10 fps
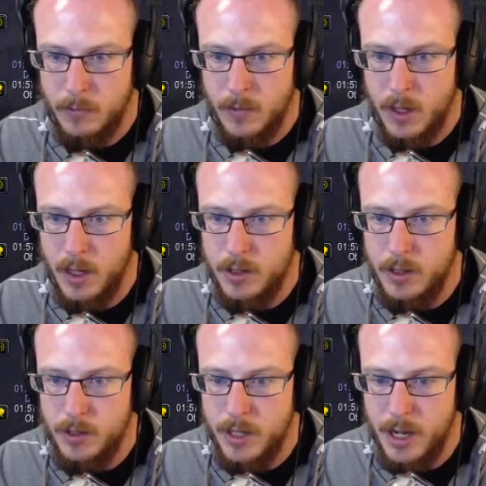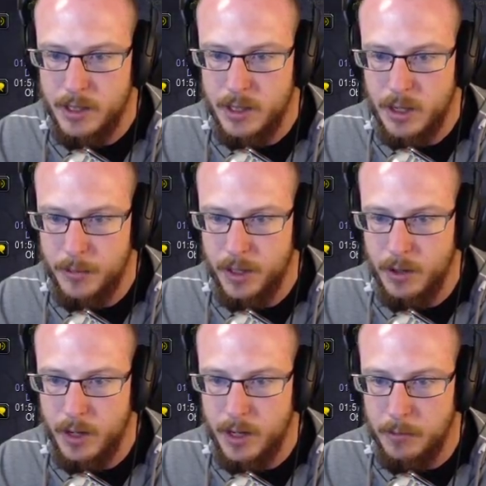Get 2 stacks here. I'm going to
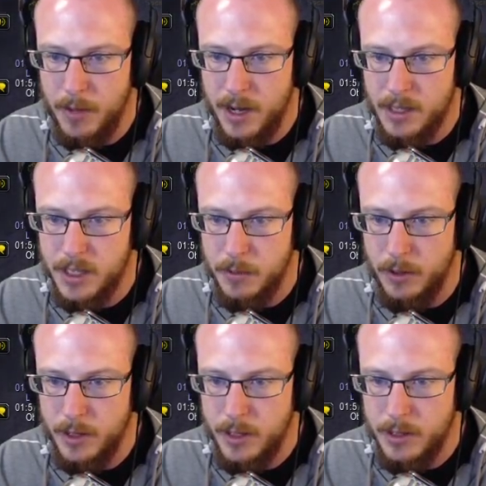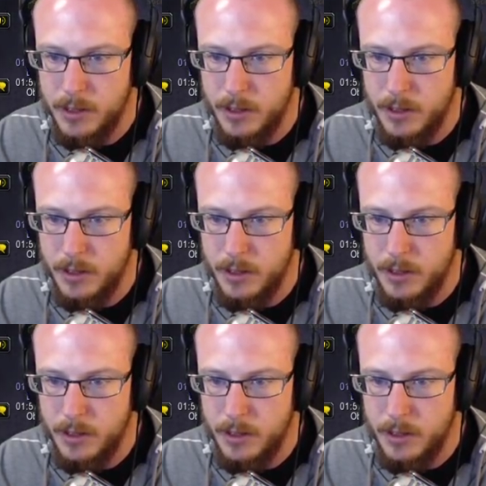go ahead and mass dispel these,